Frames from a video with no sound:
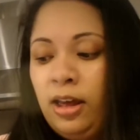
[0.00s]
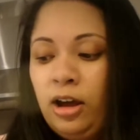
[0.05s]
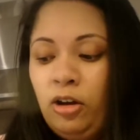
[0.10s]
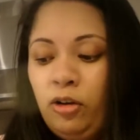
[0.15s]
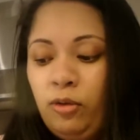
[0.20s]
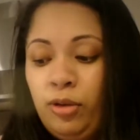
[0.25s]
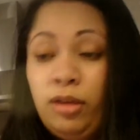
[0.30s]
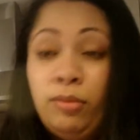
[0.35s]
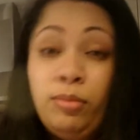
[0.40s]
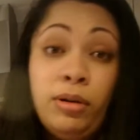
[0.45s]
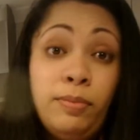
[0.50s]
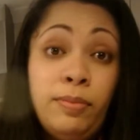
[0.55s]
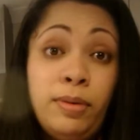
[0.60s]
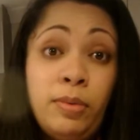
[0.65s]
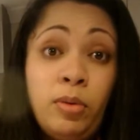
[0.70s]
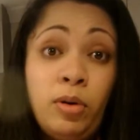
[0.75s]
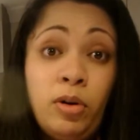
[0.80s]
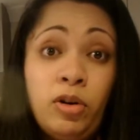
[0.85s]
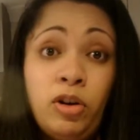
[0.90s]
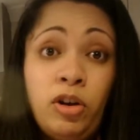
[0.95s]
I obviously put a
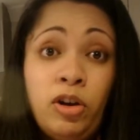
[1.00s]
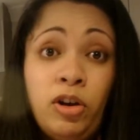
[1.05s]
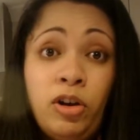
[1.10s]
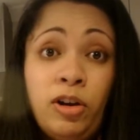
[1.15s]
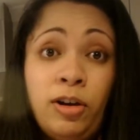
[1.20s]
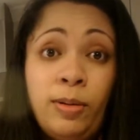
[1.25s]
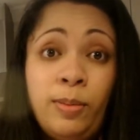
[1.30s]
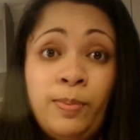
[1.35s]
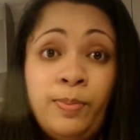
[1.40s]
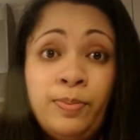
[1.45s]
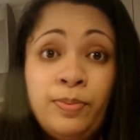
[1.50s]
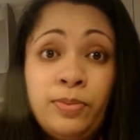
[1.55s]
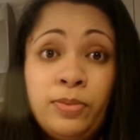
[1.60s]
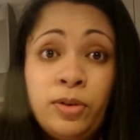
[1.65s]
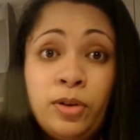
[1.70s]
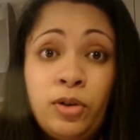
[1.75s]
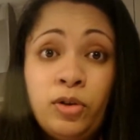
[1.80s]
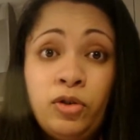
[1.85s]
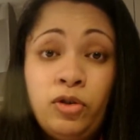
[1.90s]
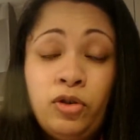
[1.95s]
bib on her
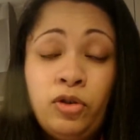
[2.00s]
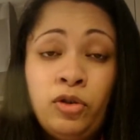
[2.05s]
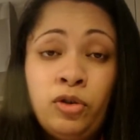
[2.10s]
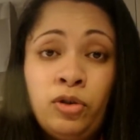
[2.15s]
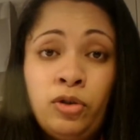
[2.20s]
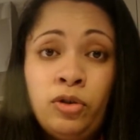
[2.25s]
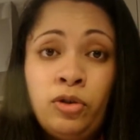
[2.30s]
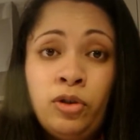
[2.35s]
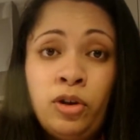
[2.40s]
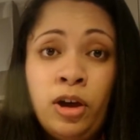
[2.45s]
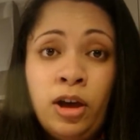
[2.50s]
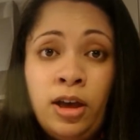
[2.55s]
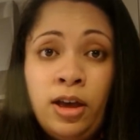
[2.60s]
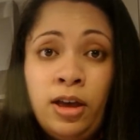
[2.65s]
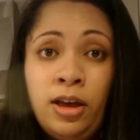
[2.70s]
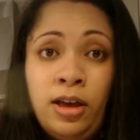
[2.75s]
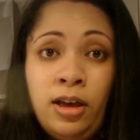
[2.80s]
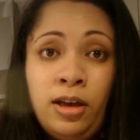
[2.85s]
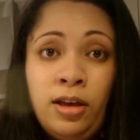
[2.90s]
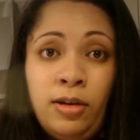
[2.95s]
to
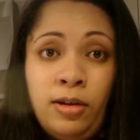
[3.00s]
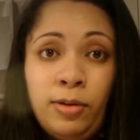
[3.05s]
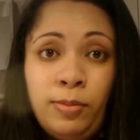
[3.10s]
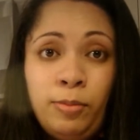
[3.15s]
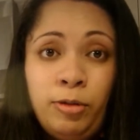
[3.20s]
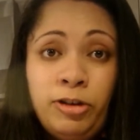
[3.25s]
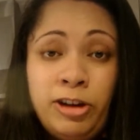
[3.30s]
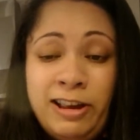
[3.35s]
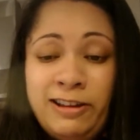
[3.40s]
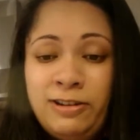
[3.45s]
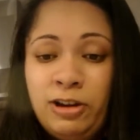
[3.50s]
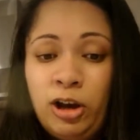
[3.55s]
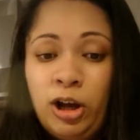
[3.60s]
protect her